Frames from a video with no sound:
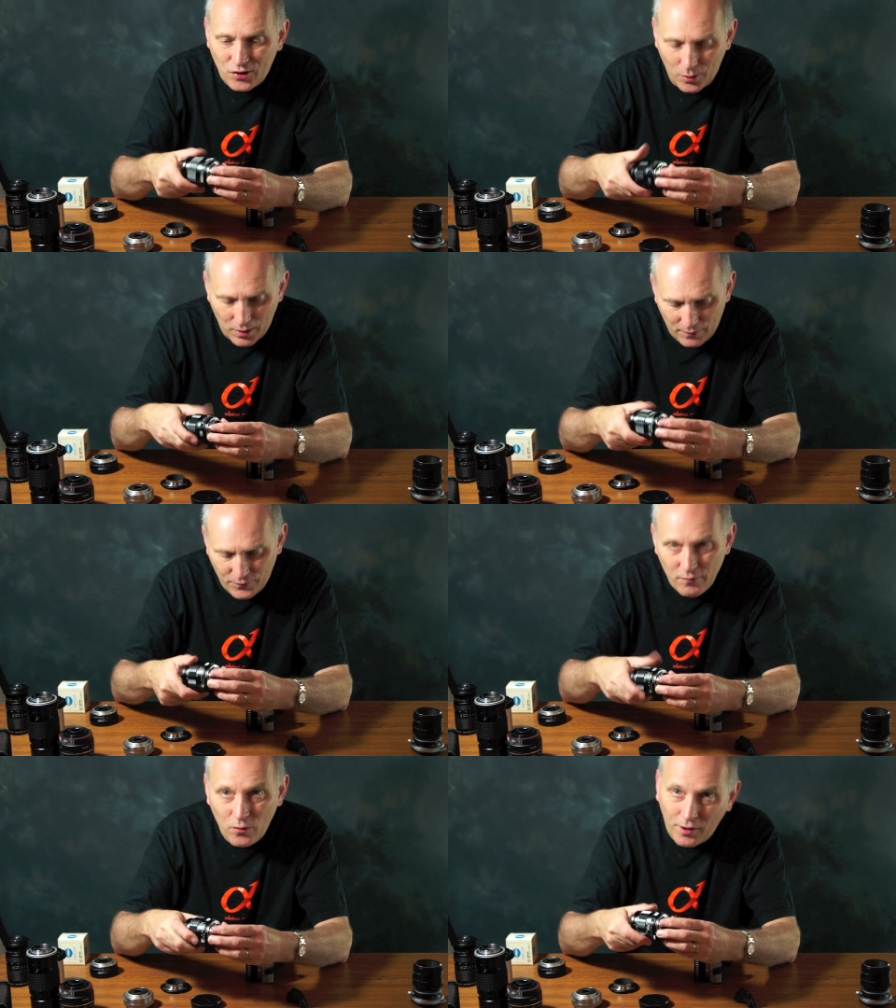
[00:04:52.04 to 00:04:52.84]
So
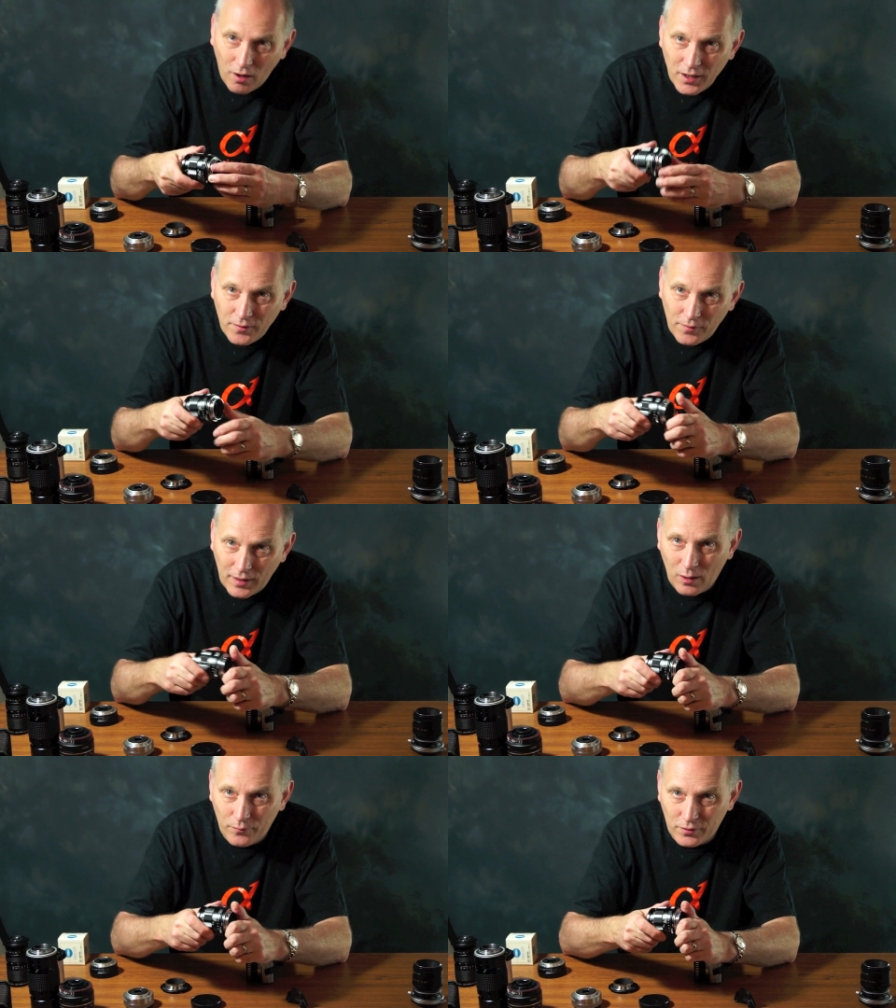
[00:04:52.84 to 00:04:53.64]
if you've got either
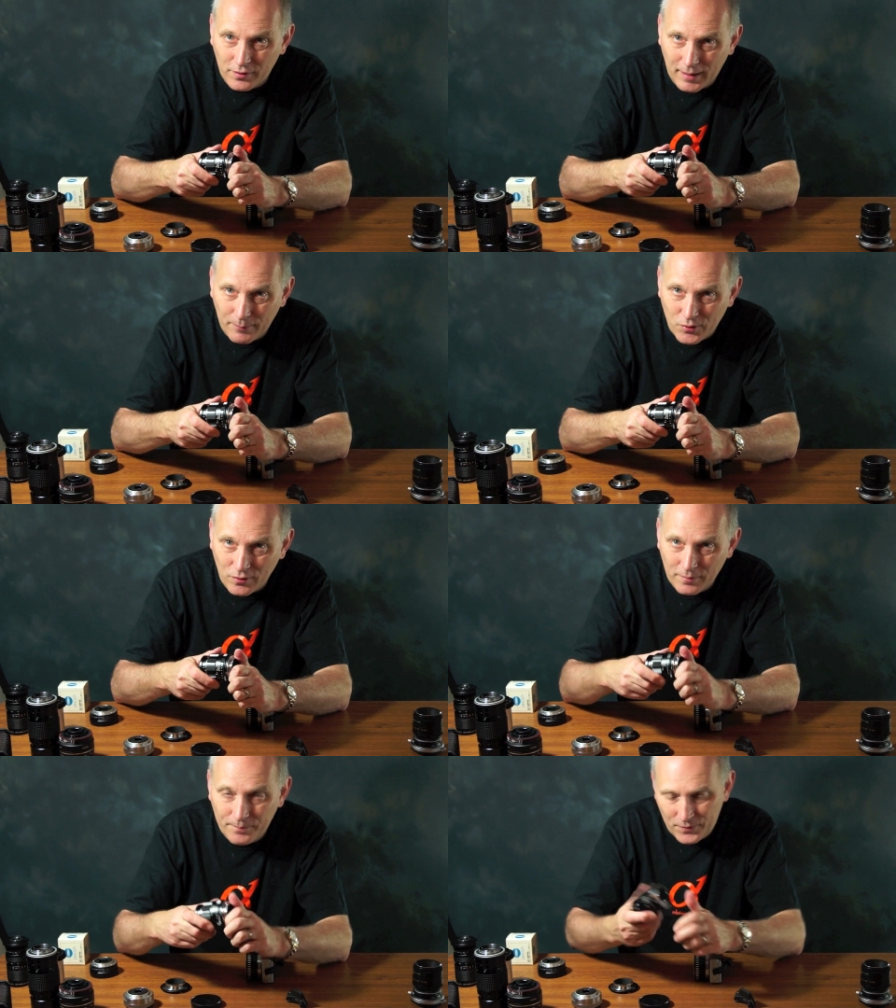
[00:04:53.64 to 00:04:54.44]
the Alpha
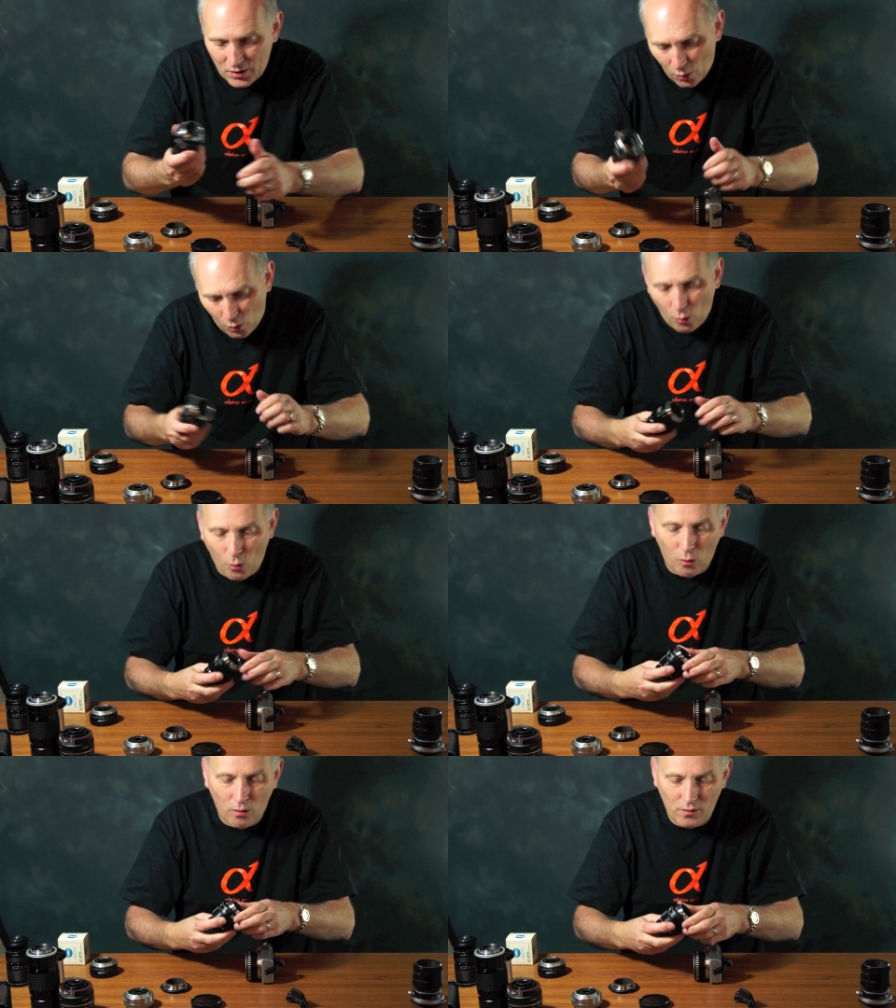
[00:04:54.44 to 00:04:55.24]
adapter
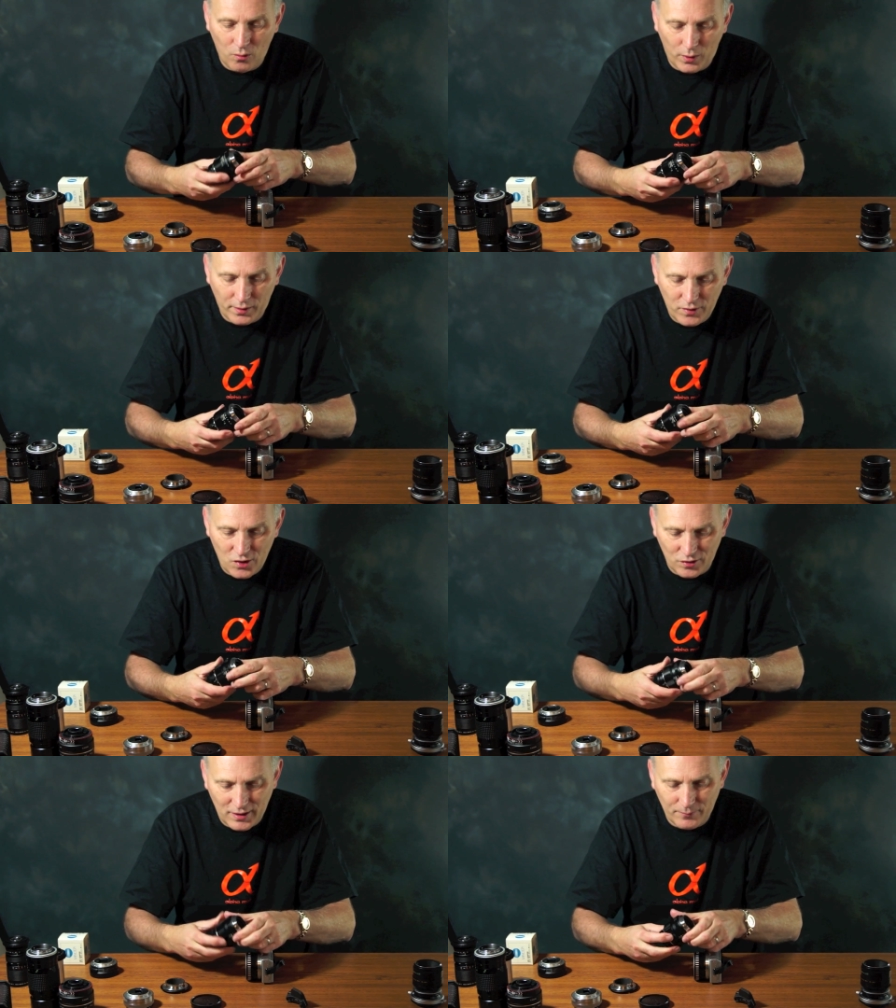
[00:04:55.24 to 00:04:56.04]
or one of
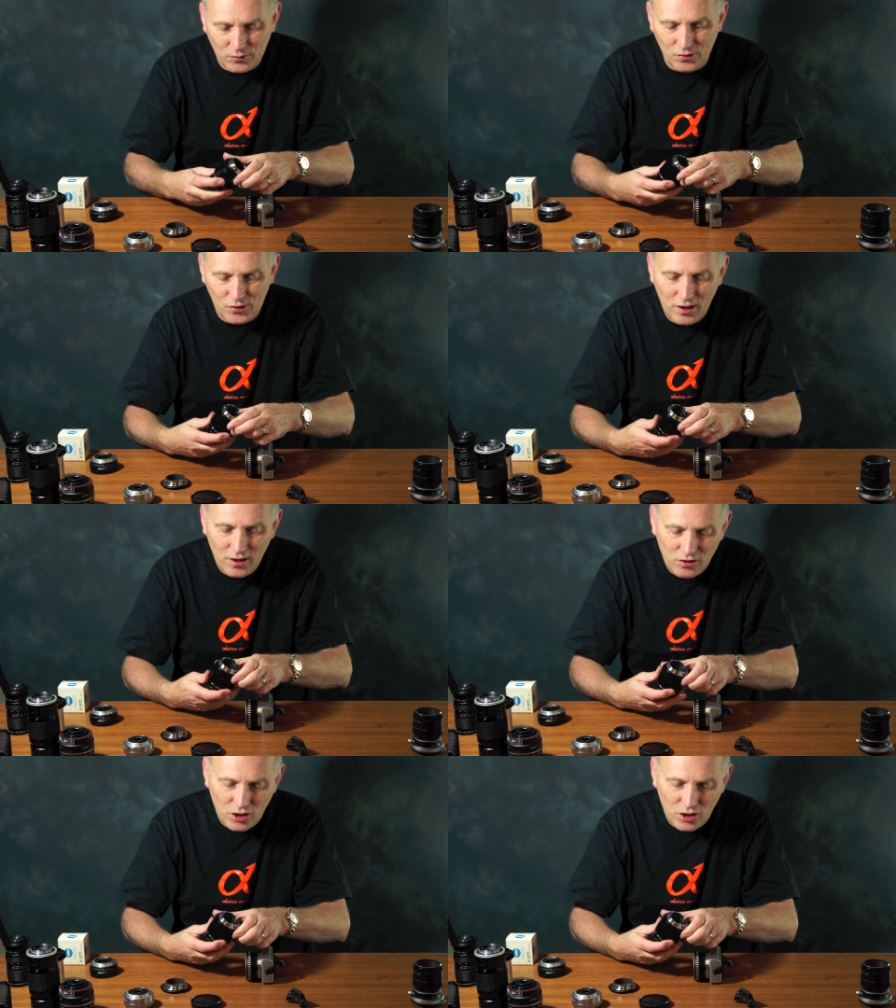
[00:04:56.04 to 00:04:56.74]
these adapters,